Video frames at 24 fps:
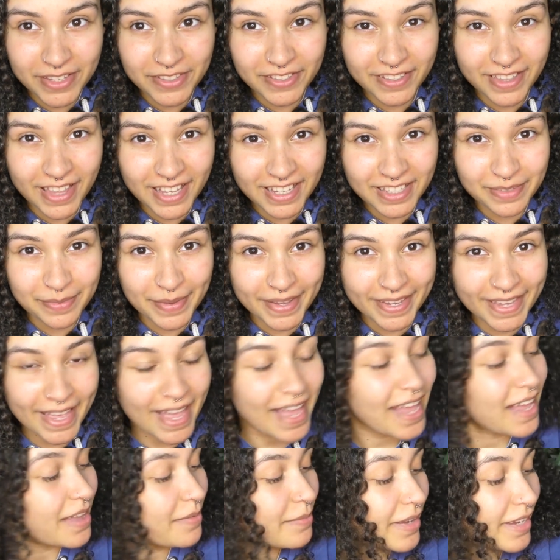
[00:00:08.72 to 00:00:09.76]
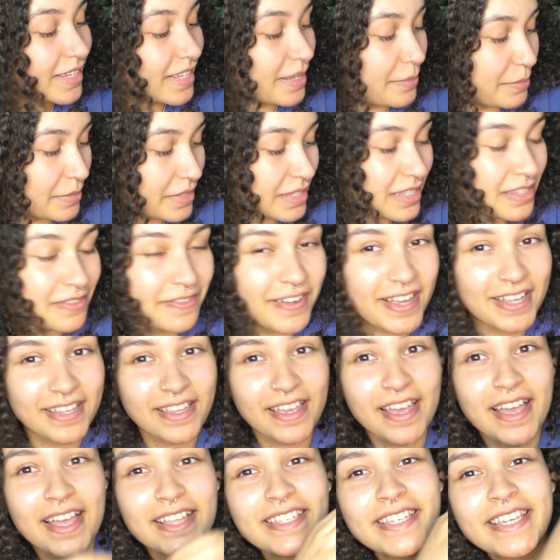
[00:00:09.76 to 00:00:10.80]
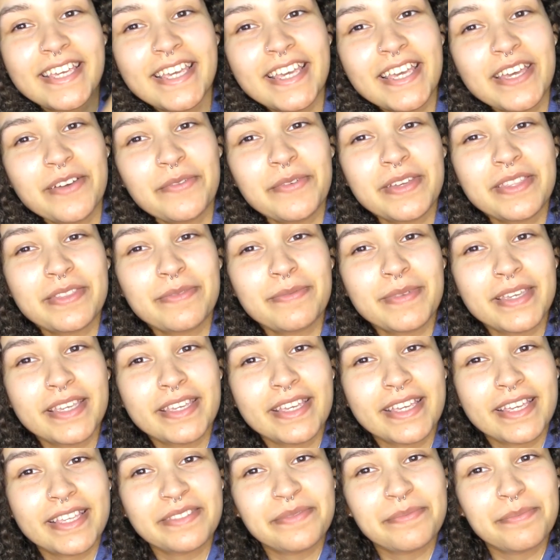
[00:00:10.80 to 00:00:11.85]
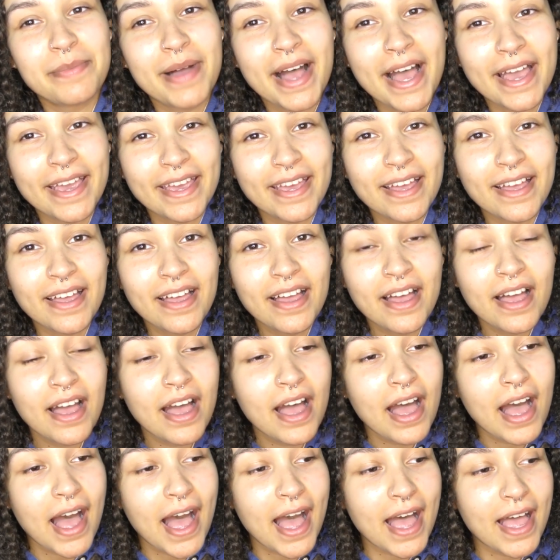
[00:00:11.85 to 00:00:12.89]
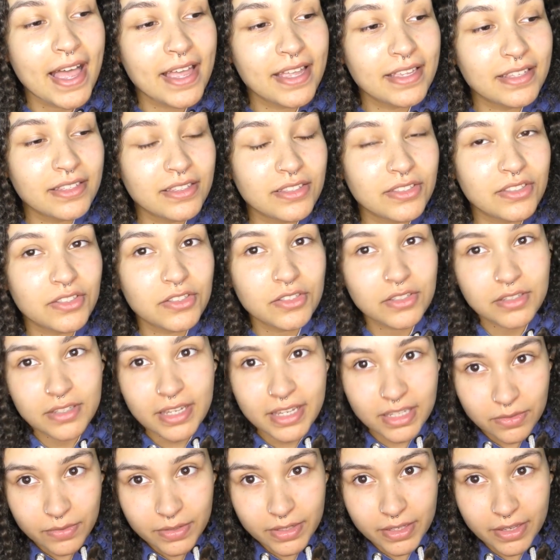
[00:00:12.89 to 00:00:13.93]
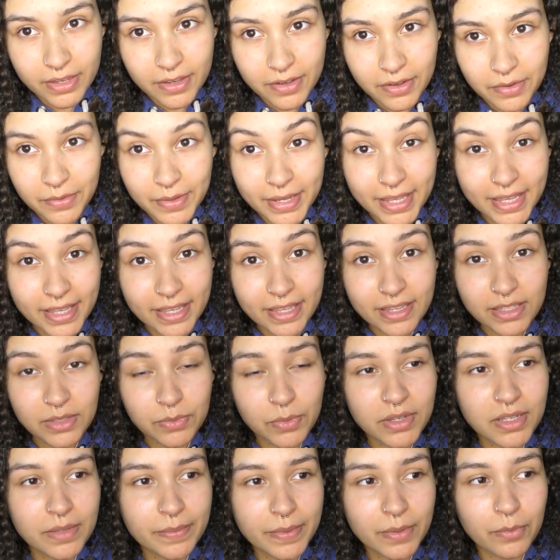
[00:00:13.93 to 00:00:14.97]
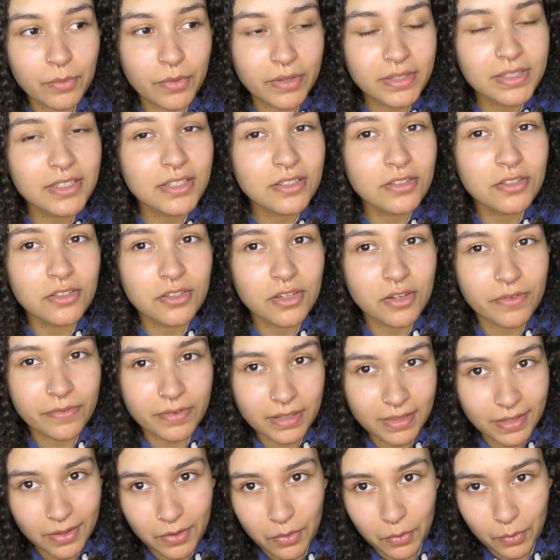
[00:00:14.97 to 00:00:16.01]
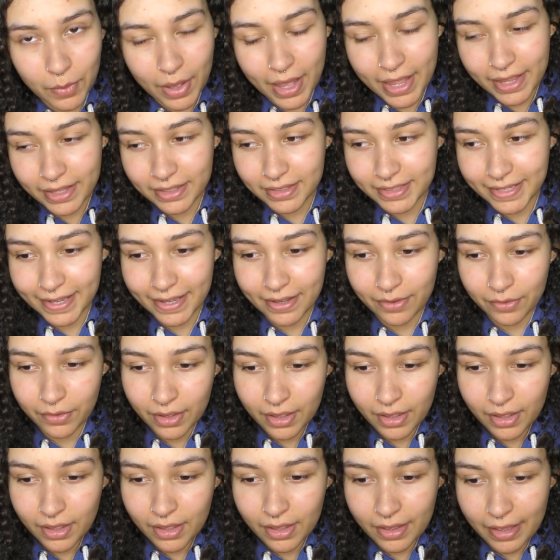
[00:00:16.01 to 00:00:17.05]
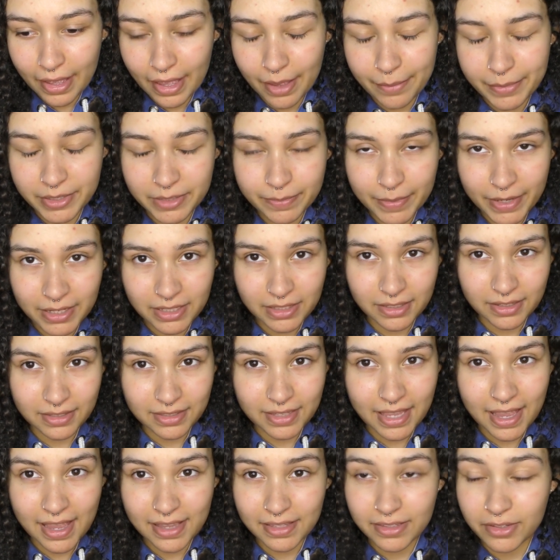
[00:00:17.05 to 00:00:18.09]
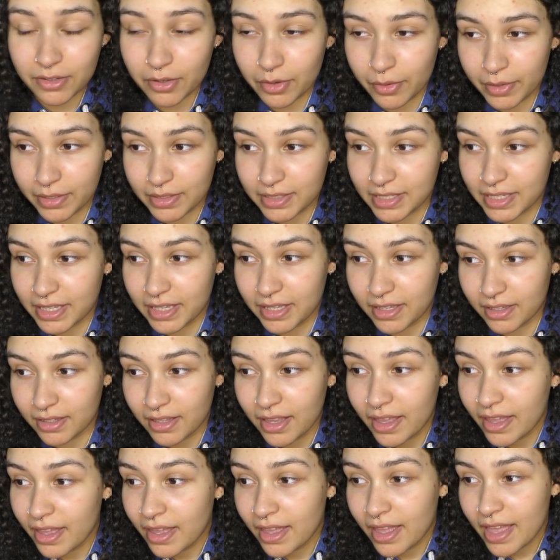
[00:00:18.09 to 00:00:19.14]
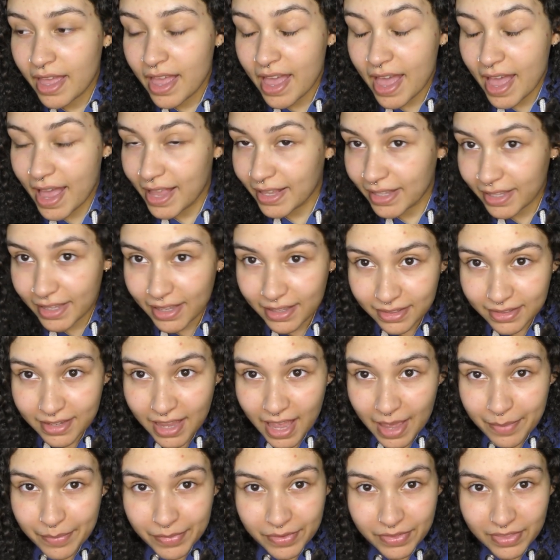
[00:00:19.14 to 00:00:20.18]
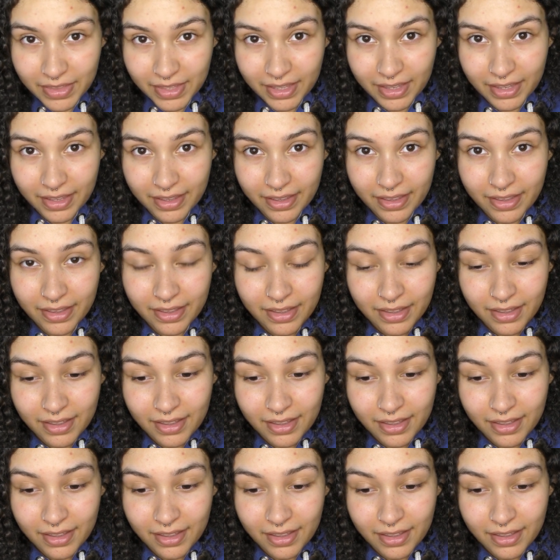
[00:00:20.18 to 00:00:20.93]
to Relax My Cat. My name is Savannah and here with me is Maya, and today's video is one I've been wanting to do for a little while now, especially because cats can go into heat any time of the year.